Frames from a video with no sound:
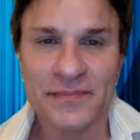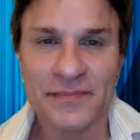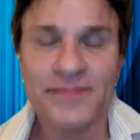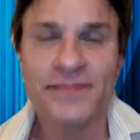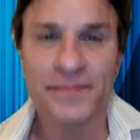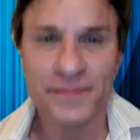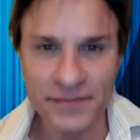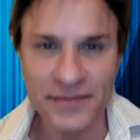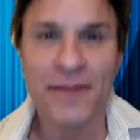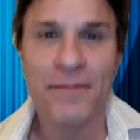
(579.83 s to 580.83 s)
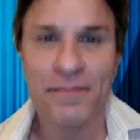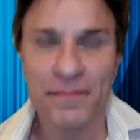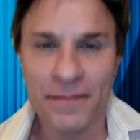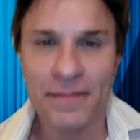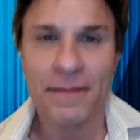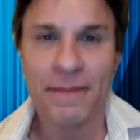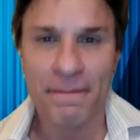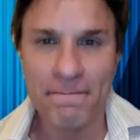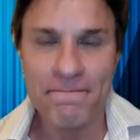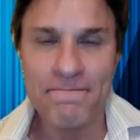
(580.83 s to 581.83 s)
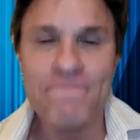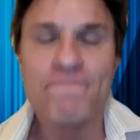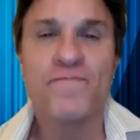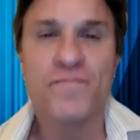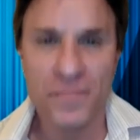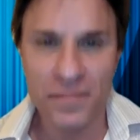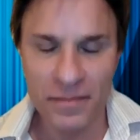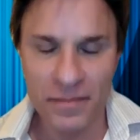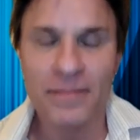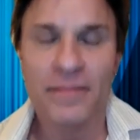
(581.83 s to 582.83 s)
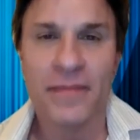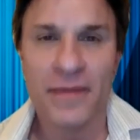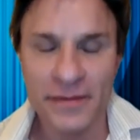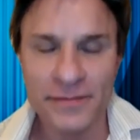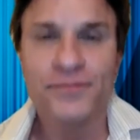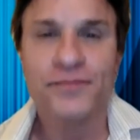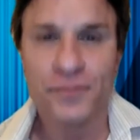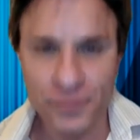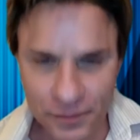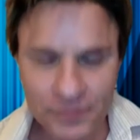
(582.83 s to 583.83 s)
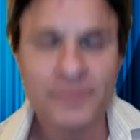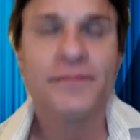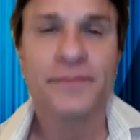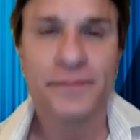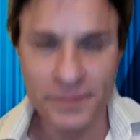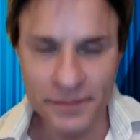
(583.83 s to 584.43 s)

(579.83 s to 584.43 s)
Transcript: You've performed in Asia, Japan, Japan, China, Singapore.